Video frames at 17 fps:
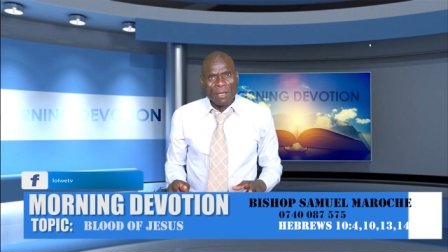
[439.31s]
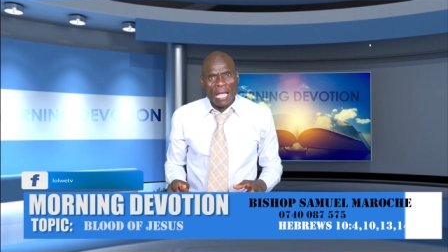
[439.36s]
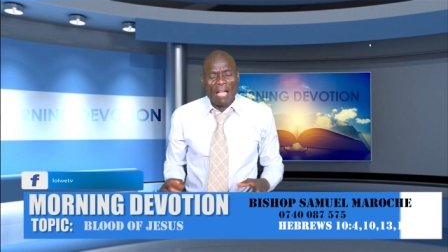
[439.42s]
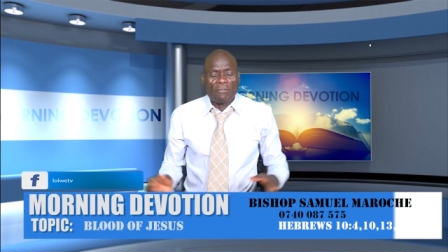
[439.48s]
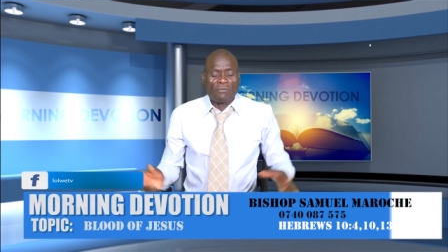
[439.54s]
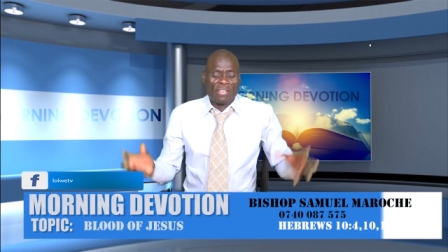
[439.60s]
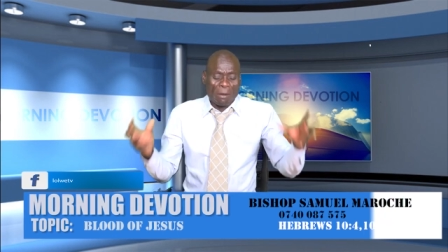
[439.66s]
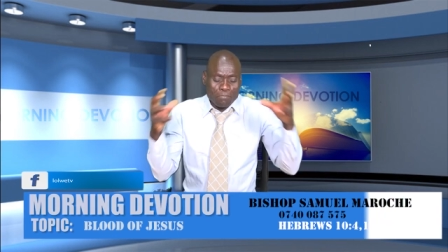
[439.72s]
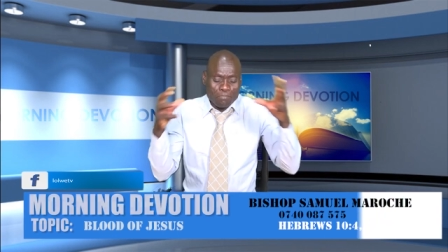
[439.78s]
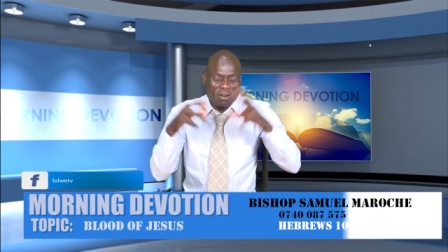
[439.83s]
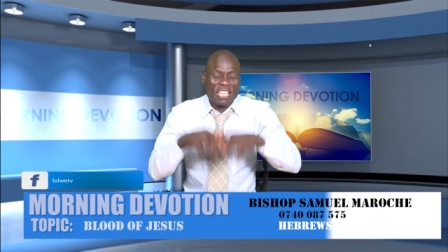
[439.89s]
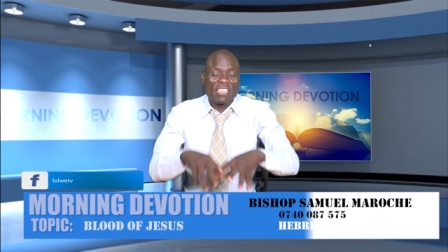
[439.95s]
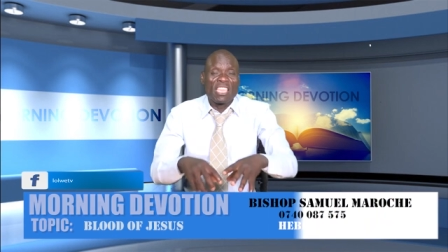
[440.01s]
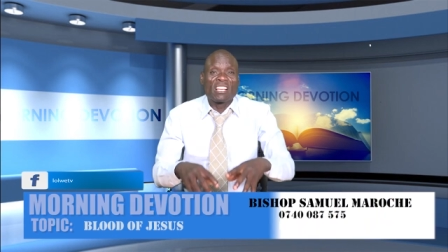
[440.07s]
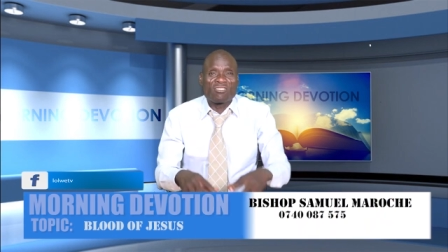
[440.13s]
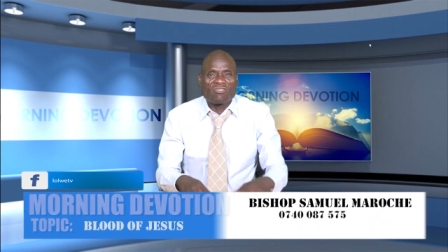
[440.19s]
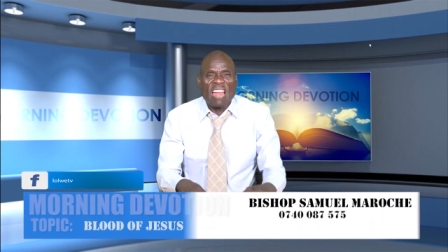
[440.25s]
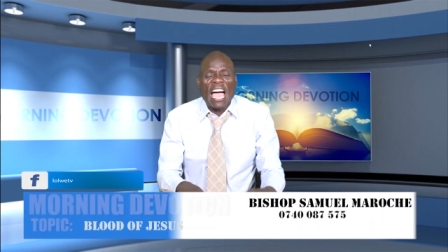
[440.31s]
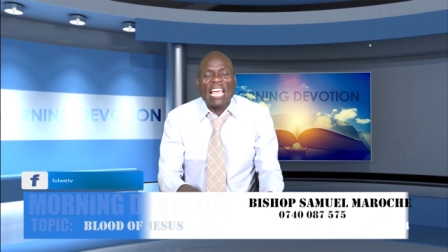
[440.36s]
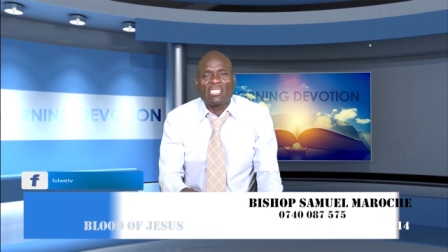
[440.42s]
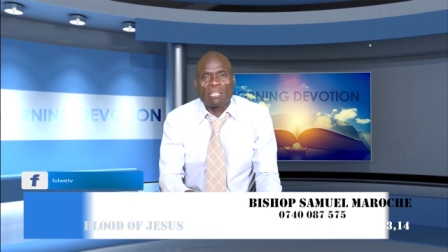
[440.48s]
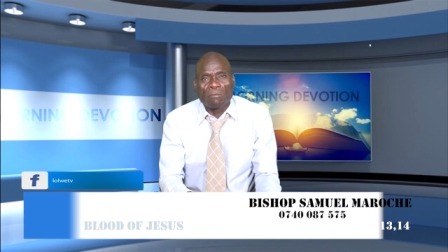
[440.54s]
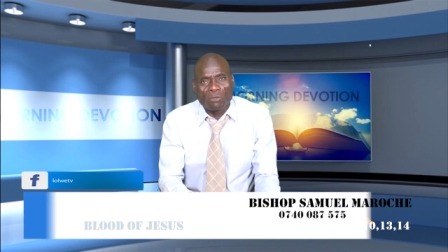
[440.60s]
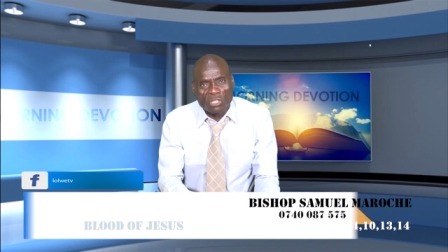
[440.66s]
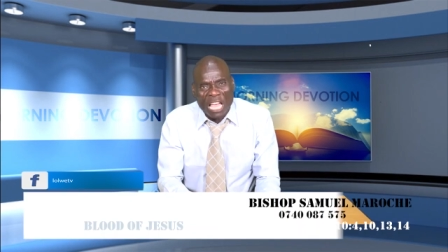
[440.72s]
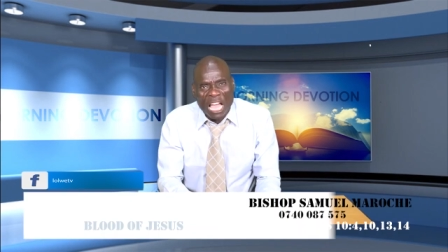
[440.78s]
After bringing Christ
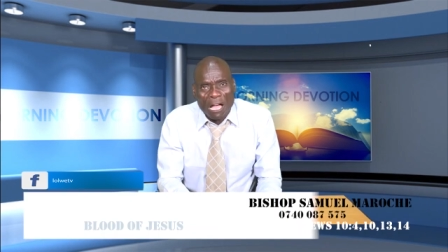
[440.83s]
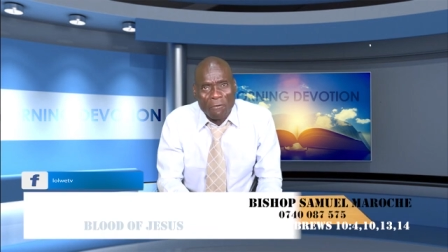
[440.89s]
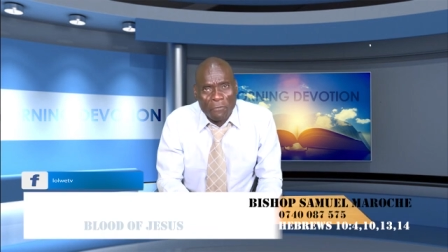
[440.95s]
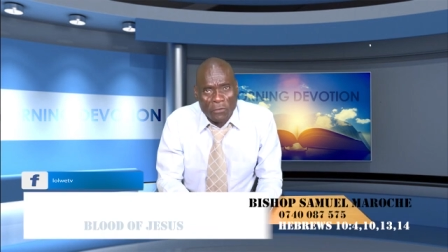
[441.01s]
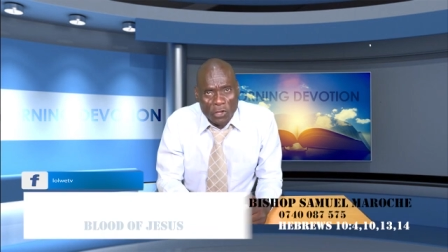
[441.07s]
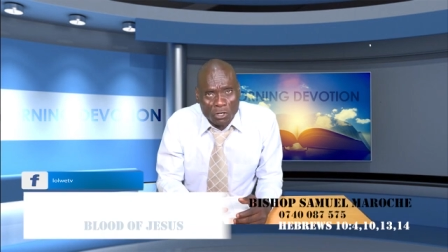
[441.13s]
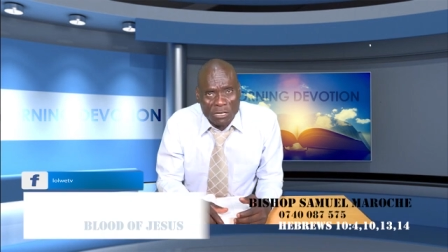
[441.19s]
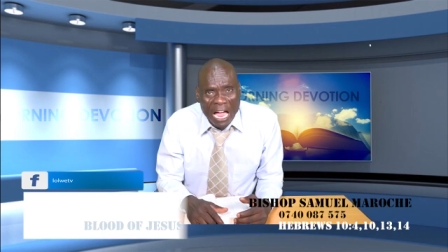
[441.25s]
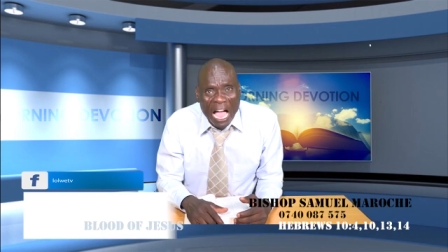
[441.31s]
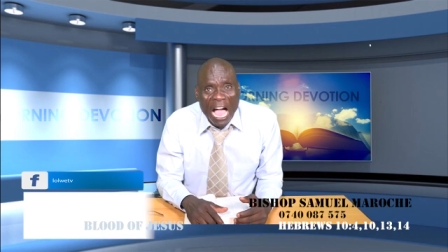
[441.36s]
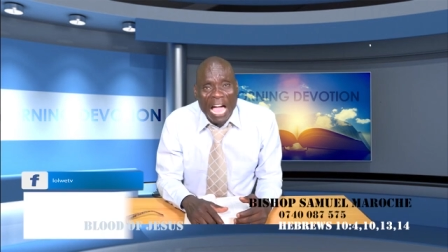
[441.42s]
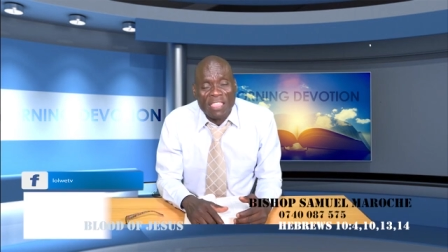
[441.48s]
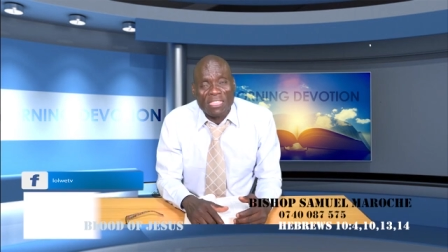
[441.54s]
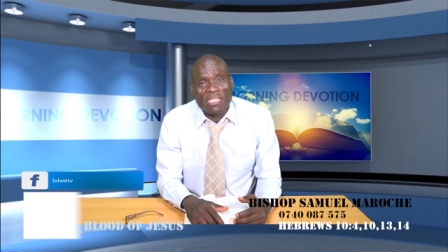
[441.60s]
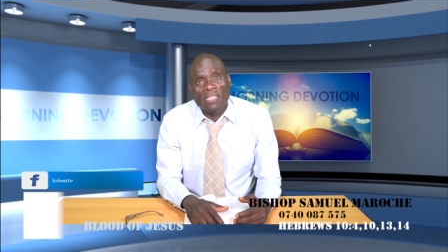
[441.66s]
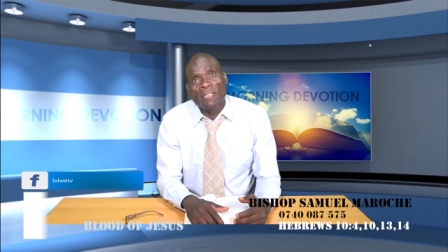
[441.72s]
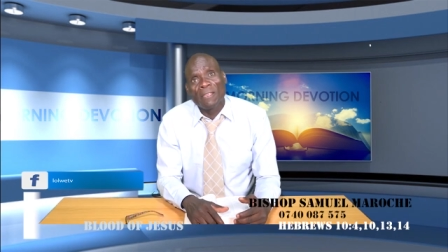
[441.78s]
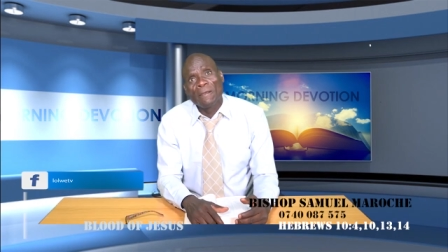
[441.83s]
Himself on earth,